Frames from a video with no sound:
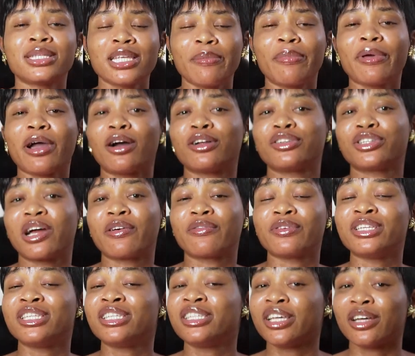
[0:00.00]
TBIO Travel
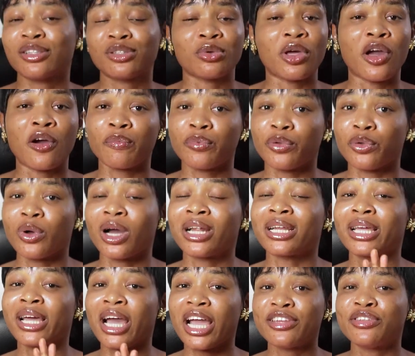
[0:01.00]
is there to help you
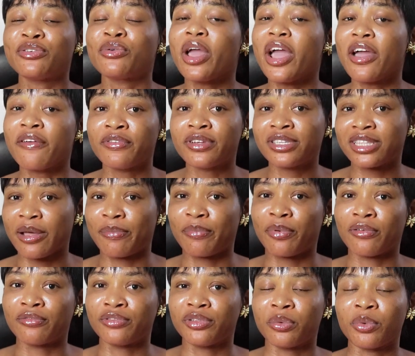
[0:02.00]
and guide you every step
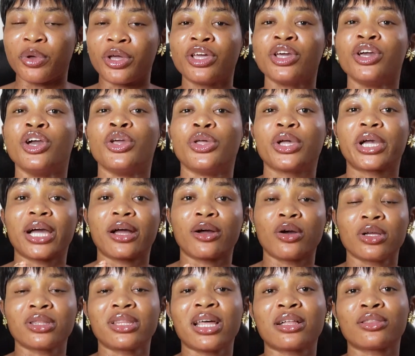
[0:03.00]
of the way. You can
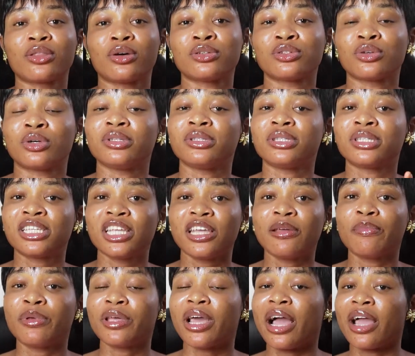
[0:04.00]
contact us on
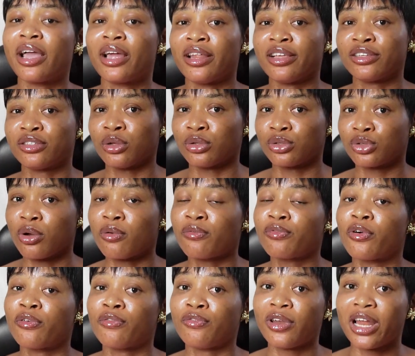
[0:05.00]
tbils.com
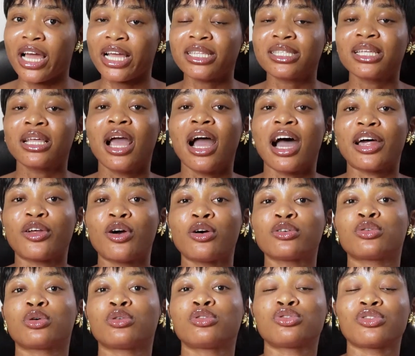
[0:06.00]
for flights and
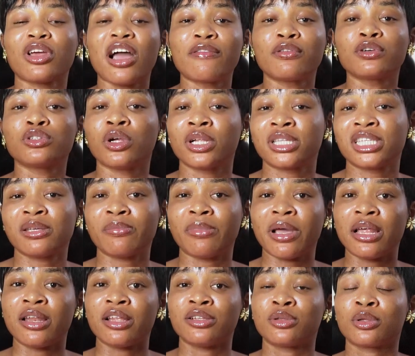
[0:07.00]
also
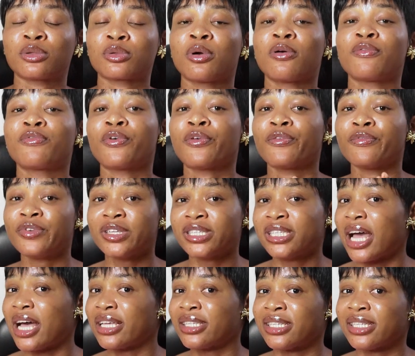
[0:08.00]
travel.tbils.com for
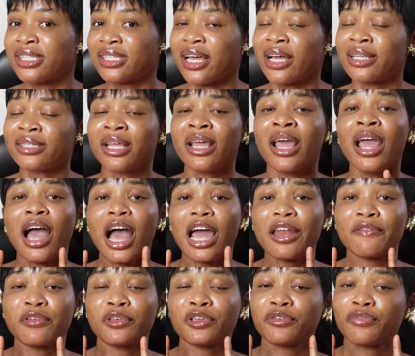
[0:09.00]
visa assistance.
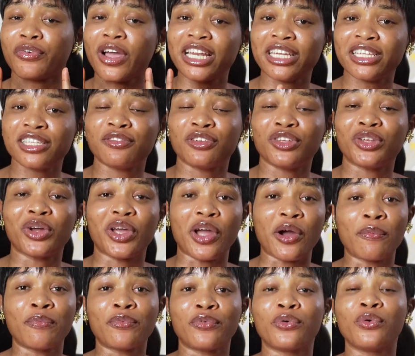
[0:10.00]
And if you should find this video
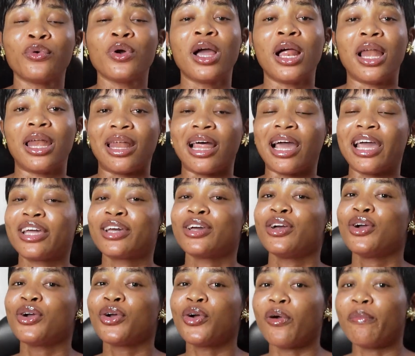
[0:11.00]
helpful,
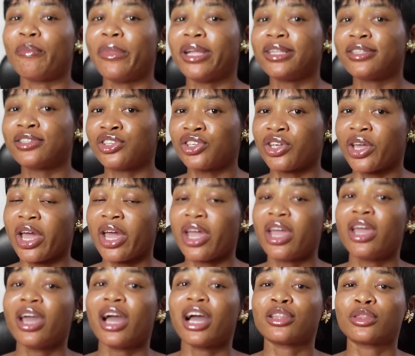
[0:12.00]
like, comment, share,
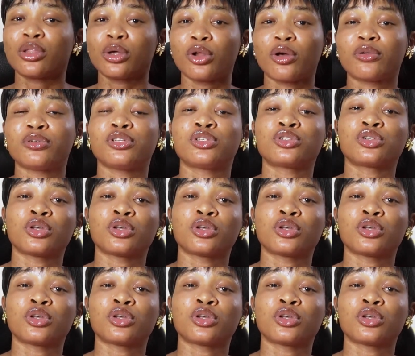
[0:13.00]
and turn on the